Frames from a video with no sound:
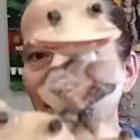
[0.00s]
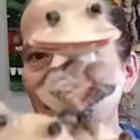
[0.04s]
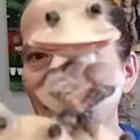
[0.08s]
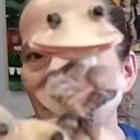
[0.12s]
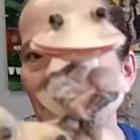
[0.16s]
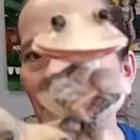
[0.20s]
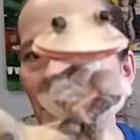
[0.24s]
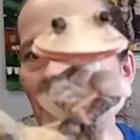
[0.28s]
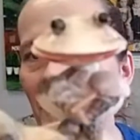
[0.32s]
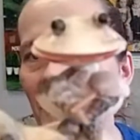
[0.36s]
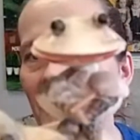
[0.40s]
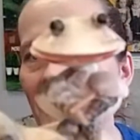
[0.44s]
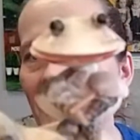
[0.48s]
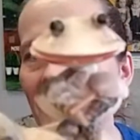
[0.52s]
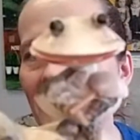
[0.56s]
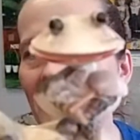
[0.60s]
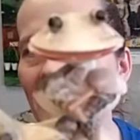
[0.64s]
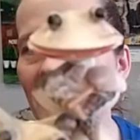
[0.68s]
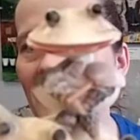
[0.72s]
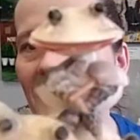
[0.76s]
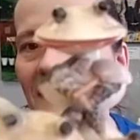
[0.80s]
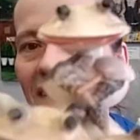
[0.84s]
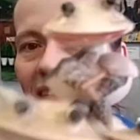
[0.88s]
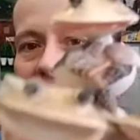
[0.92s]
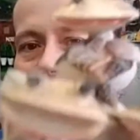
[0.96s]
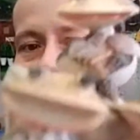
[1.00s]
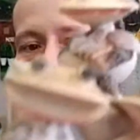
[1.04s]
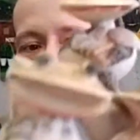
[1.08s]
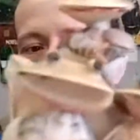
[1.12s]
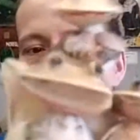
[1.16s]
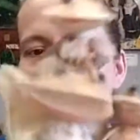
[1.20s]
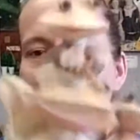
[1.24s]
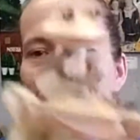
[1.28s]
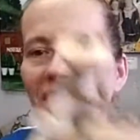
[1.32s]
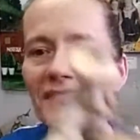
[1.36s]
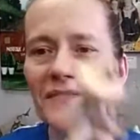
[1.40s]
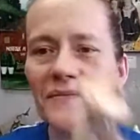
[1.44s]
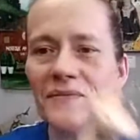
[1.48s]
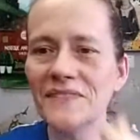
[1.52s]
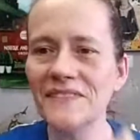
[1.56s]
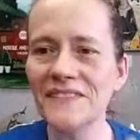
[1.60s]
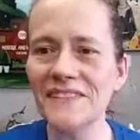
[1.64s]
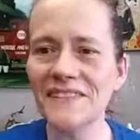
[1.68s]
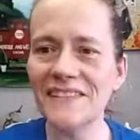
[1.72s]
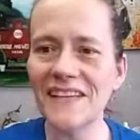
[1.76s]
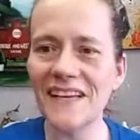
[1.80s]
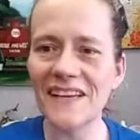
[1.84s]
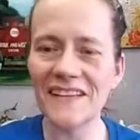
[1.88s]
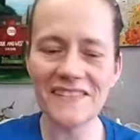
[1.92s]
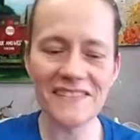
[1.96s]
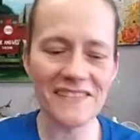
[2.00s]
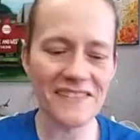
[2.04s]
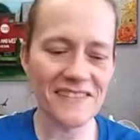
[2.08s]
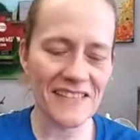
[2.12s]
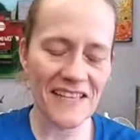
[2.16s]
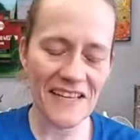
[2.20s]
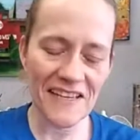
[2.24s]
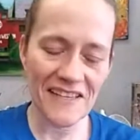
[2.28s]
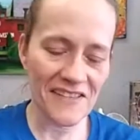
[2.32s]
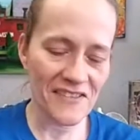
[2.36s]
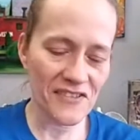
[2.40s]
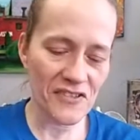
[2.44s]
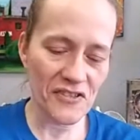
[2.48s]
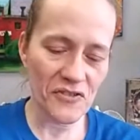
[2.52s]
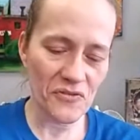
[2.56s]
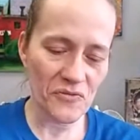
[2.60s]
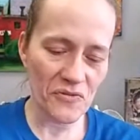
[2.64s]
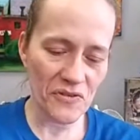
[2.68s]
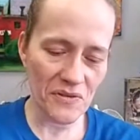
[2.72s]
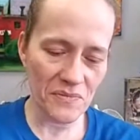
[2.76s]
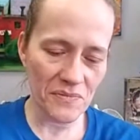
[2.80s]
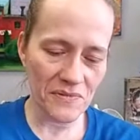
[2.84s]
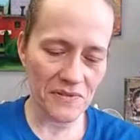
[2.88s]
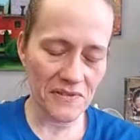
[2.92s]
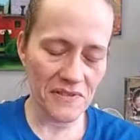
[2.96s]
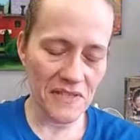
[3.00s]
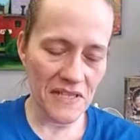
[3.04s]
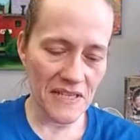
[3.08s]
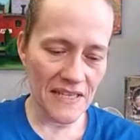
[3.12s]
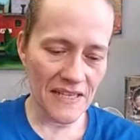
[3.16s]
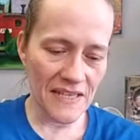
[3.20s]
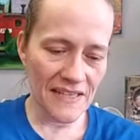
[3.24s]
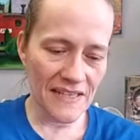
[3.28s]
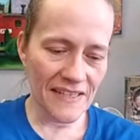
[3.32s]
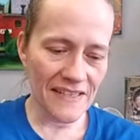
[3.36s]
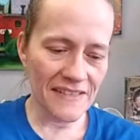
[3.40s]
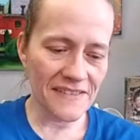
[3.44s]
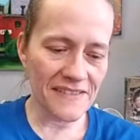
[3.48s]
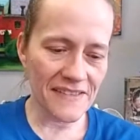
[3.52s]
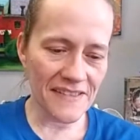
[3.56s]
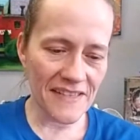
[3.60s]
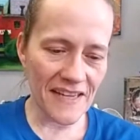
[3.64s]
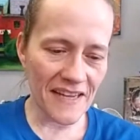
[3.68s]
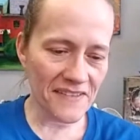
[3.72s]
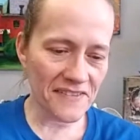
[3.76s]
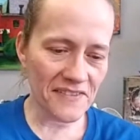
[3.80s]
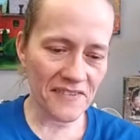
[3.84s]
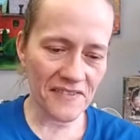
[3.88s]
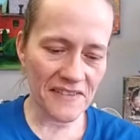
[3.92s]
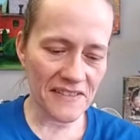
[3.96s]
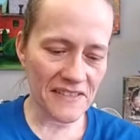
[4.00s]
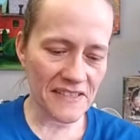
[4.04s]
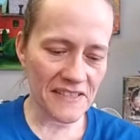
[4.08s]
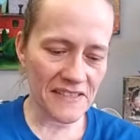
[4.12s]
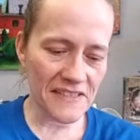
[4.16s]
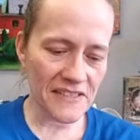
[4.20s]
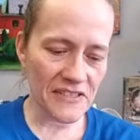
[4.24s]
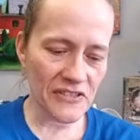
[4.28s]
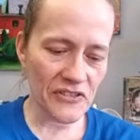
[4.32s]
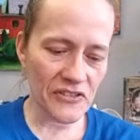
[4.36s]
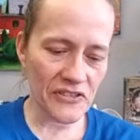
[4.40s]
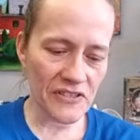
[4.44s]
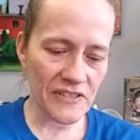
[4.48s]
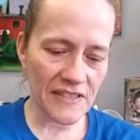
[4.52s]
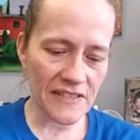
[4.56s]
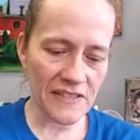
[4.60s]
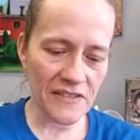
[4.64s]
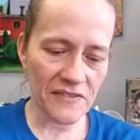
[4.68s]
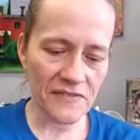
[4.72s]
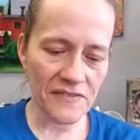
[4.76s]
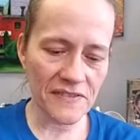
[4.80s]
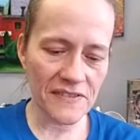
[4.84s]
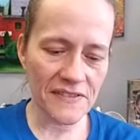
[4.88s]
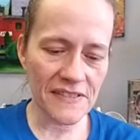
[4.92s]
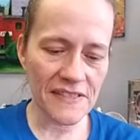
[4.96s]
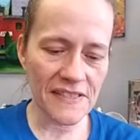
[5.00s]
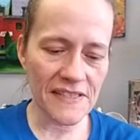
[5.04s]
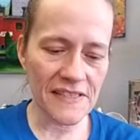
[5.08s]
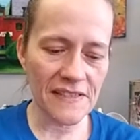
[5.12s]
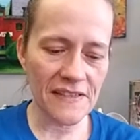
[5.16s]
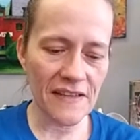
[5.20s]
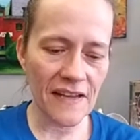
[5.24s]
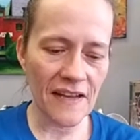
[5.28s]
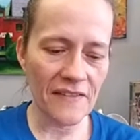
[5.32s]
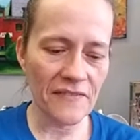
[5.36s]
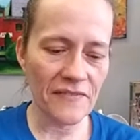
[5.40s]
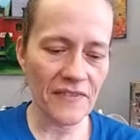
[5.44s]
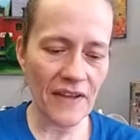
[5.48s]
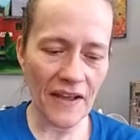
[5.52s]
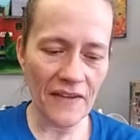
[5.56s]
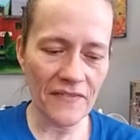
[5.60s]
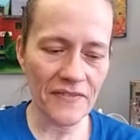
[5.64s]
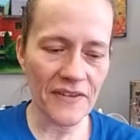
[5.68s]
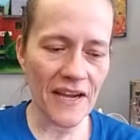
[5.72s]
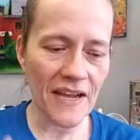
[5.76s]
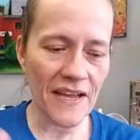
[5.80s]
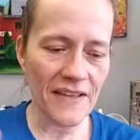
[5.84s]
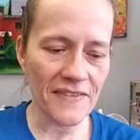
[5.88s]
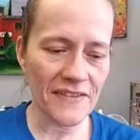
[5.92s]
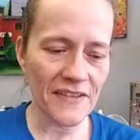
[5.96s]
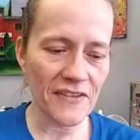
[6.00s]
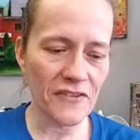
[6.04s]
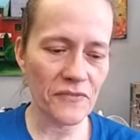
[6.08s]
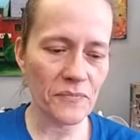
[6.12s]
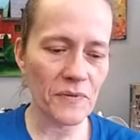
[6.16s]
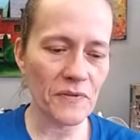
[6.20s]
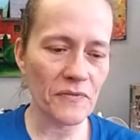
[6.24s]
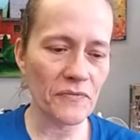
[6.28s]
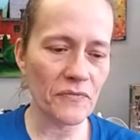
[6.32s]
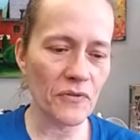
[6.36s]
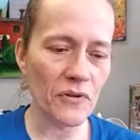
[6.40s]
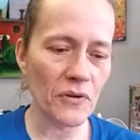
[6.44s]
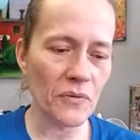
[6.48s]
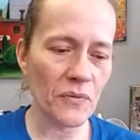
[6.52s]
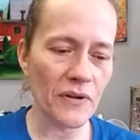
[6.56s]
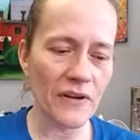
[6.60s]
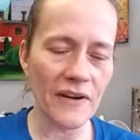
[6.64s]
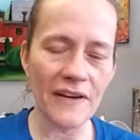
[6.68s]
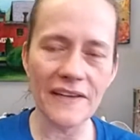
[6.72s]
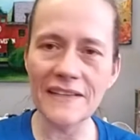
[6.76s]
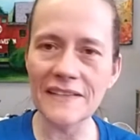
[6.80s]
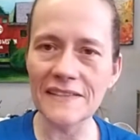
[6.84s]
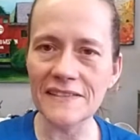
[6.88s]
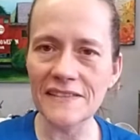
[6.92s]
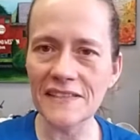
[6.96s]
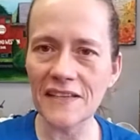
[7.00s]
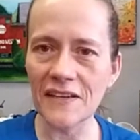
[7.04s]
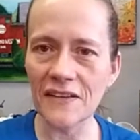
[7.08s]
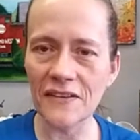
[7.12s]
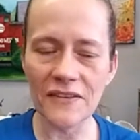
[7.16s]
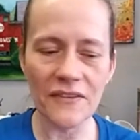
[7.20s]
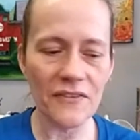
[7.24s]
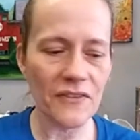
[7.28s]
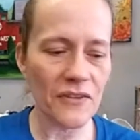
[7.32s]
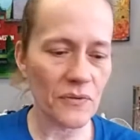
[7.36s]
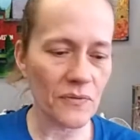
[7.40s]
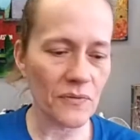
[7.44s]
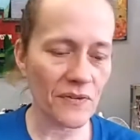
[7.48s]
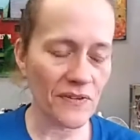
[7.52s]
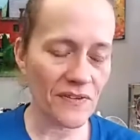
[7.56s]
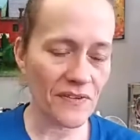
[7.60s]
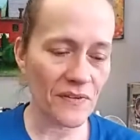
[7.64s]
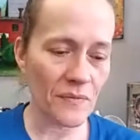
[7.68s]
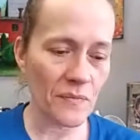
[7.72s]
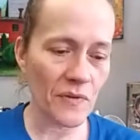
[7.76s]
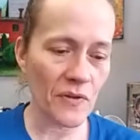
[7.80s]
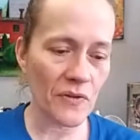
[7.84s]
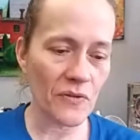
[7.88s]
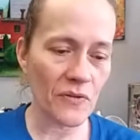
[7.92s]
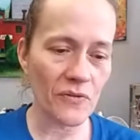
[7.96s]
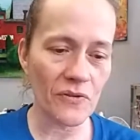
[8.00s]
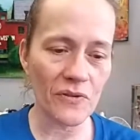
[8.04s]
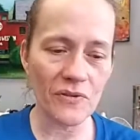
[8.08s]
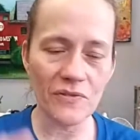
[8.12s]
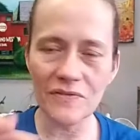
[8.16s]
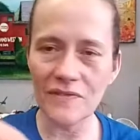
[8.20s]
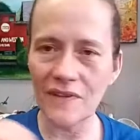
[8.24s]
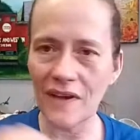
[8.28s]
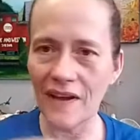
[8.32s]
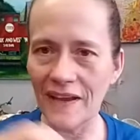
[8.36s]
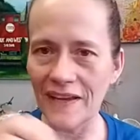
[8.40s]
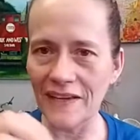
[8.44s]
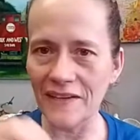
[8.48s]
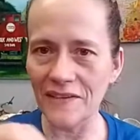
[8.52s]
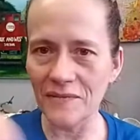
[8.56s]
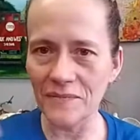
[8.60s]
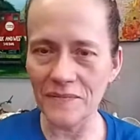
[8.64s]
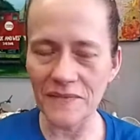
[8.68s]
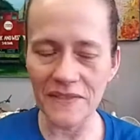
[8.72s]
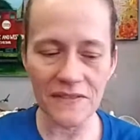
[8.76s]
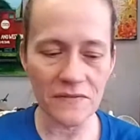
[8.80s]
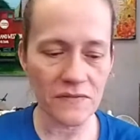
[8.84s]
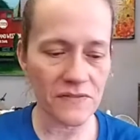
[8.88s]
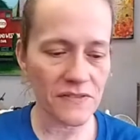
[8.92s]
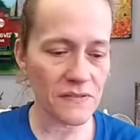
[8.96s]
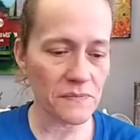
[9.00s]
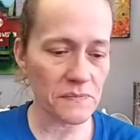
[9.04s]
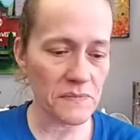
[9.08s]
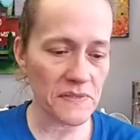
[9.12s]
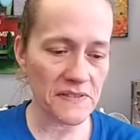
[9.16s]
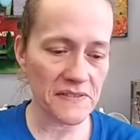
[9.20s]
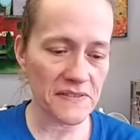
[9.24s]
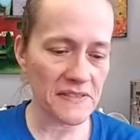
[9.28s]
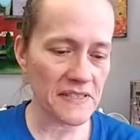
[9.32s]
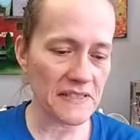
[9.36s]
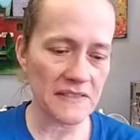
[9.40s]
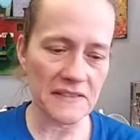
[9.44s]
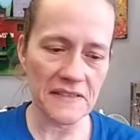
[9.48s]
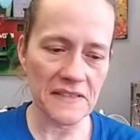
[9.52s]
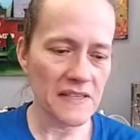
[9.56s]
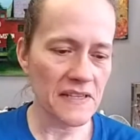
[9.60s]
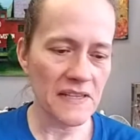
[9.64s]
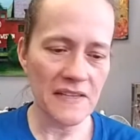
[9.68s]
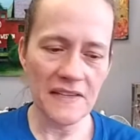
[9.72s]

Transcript: ready to play. This one's in excellent. Yeah, it's adorable. It's in excellent condition. I don't see. I've I've gotten these before where I can tell that there was some other item that was missing.